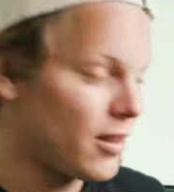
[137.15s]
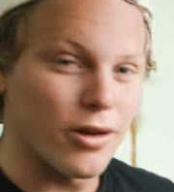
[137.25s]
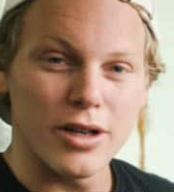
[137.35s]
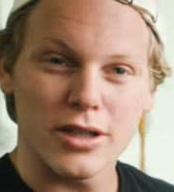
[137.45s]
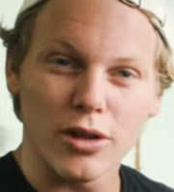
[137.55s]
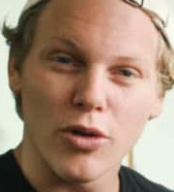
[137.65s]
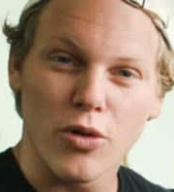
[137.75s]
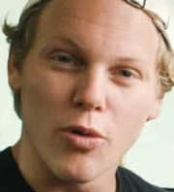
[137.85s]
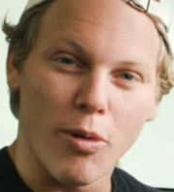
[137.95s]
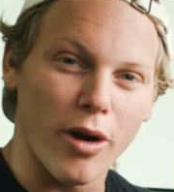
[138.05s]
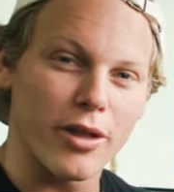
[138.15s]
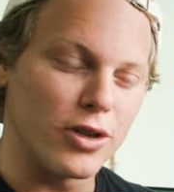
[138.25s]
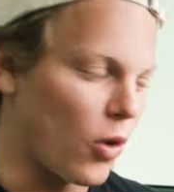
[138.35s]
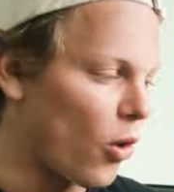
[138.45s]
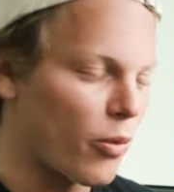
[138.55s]
There is a little cool part of the
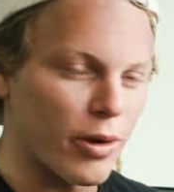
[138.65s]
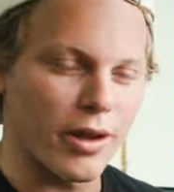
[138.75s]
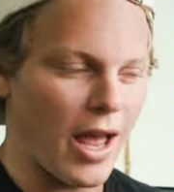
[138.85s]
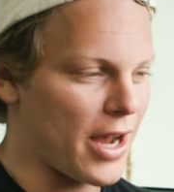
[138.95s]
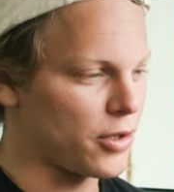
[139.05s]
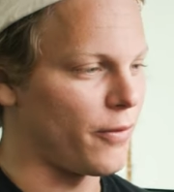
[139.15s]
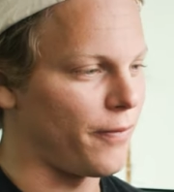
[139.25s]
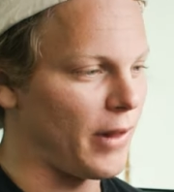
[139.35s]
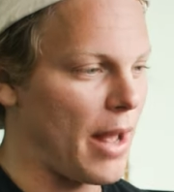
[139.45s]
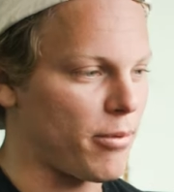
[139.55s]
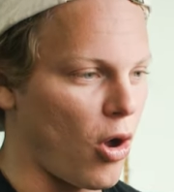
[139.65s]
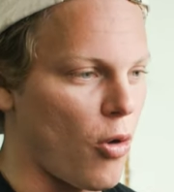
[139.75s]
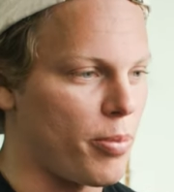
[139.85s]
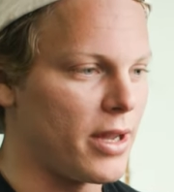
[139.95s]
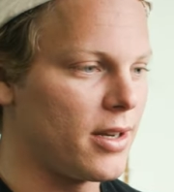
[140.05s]
door where the actual flaps
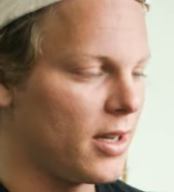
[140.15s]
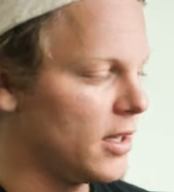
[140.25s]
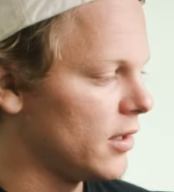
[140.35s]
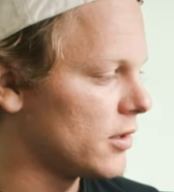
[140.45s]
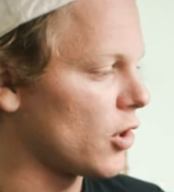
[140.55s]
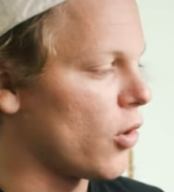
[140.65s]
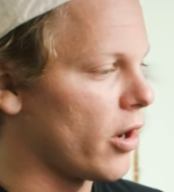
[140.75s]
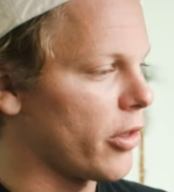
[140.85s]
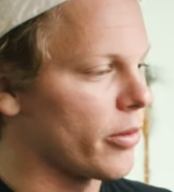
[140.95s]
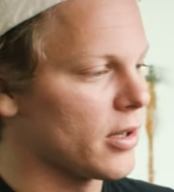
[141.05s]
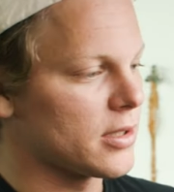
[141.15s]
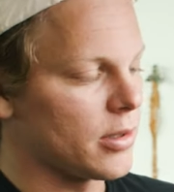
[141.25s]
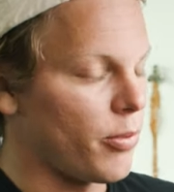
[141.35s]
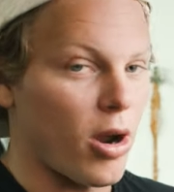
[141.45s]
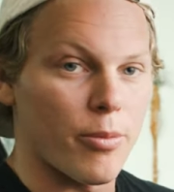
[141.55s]
open, so in other words, the
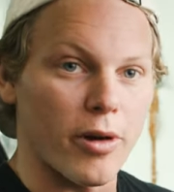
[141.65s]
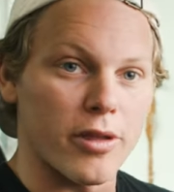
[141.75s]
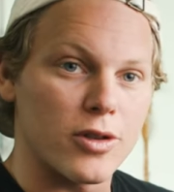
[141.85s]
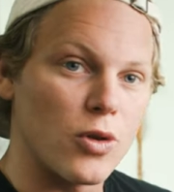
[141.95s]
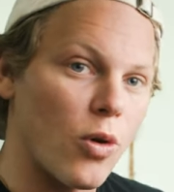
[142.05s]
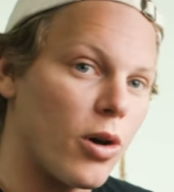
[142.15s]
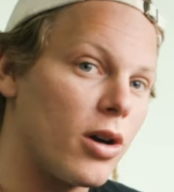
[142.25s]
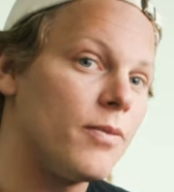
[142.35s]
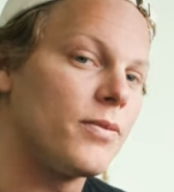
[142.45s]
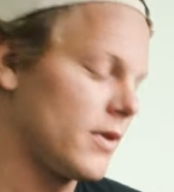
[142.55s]
bottom part of this door,